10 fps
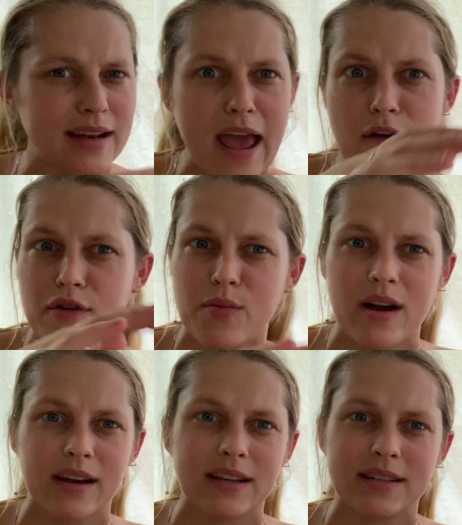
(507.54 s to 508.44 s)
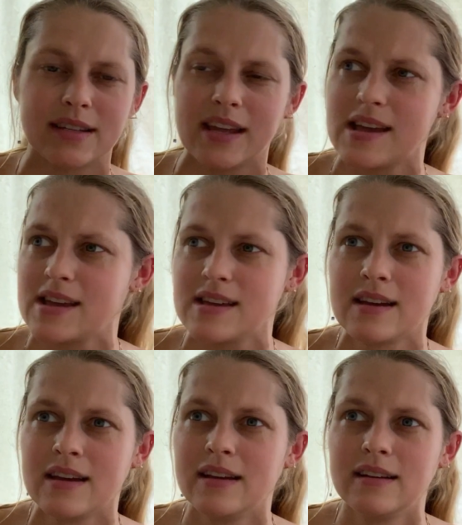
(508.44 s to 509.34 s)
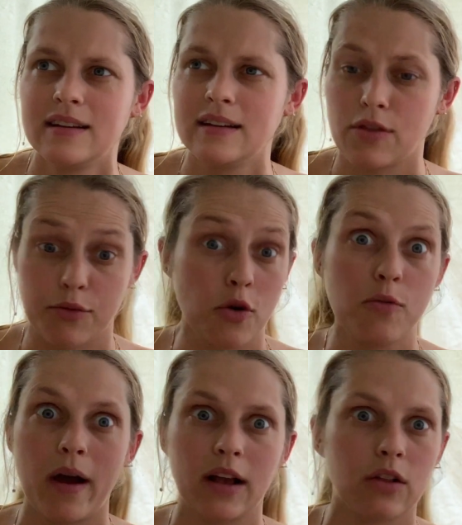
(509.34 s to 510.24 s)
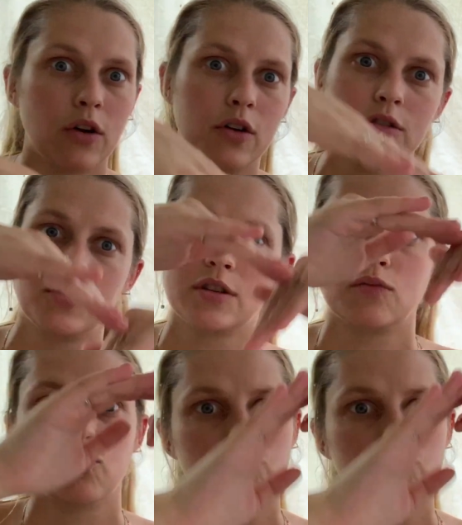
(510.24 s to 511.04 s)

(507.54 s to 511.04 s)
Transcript: and everyone can see through my clothes, just